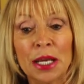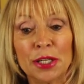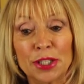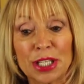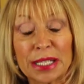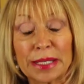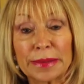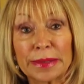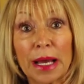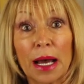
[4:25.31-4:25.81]

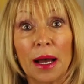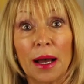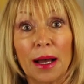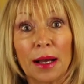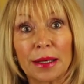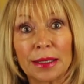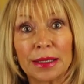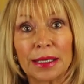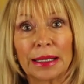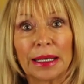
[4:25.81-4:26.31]
Just
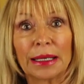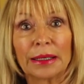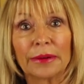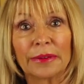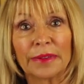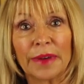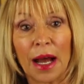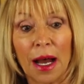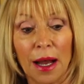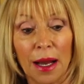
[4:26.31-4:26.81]
uh,
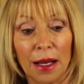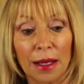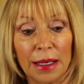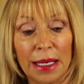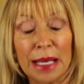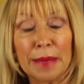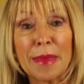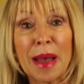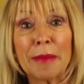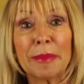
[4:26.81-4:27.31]
uh,
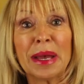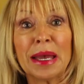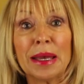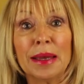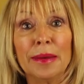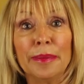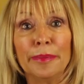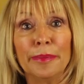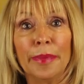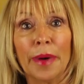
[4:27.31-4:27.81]
email
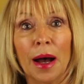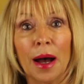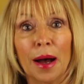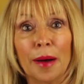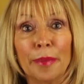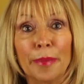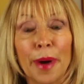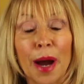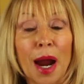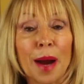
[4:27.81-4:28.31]
me,
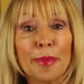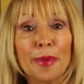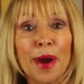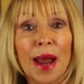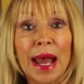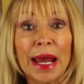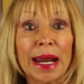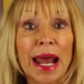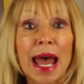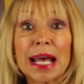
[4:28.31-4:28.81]
uh,
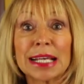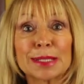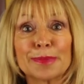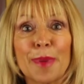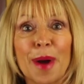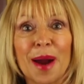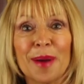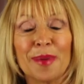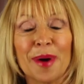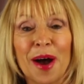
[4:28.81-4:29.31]
Barbara at
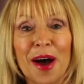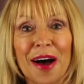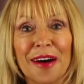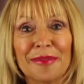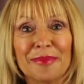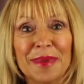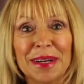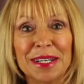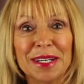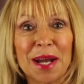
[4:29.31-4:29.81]

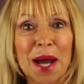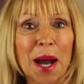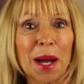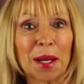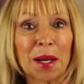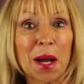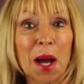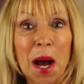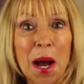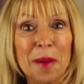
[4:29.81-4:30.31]

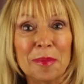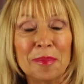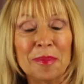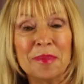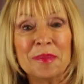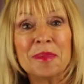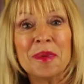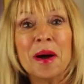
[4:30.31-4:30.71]
AskBarbaraHoffman.com.